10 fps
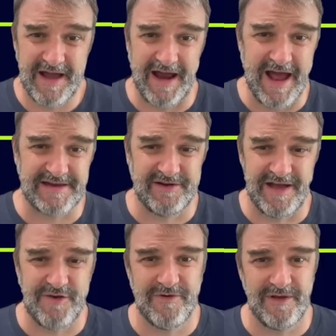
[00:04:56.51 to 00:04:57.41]
and acting
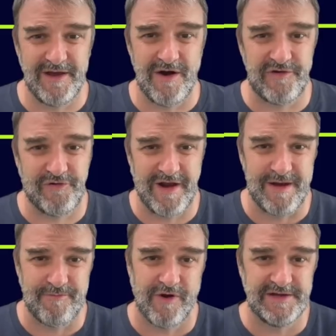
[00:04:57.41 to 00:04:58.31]
like you really are
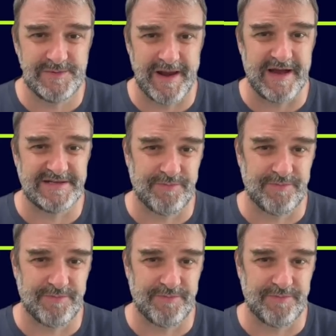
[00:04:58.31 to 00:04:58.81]
treating Brunswick as